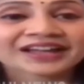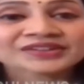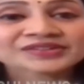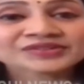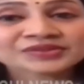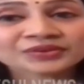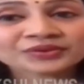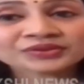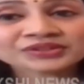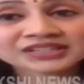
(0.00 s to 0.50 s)

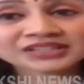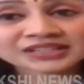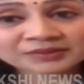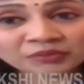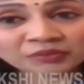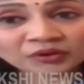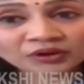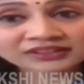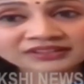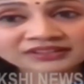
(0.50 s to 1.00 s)
So
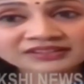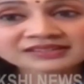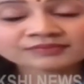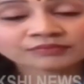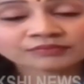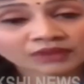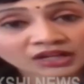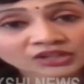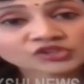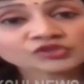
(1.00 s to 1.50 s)
T point is
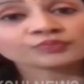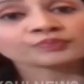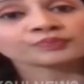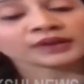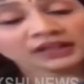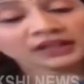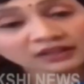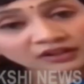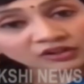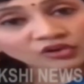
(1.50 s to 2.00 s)
much
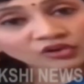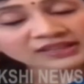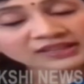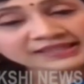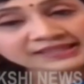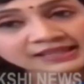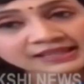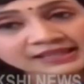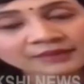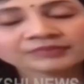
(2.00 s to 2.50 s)
bigger
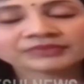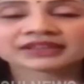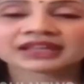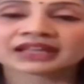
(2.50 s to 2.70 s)
concept